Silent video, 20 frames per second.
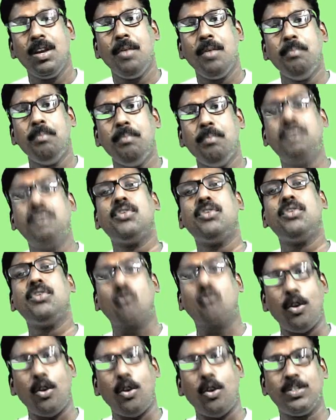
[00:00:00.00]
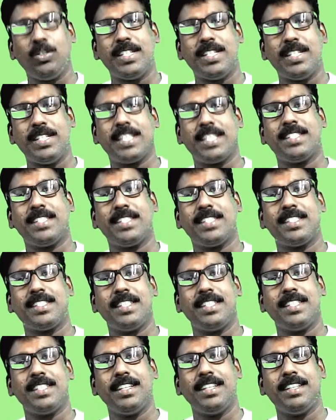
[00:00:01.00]
Before going to
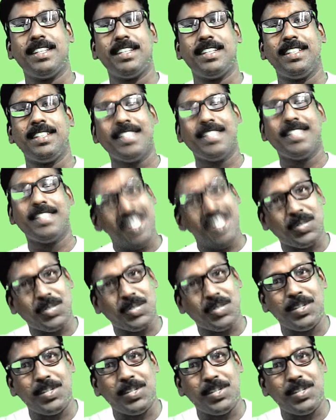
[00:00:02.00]
discuss this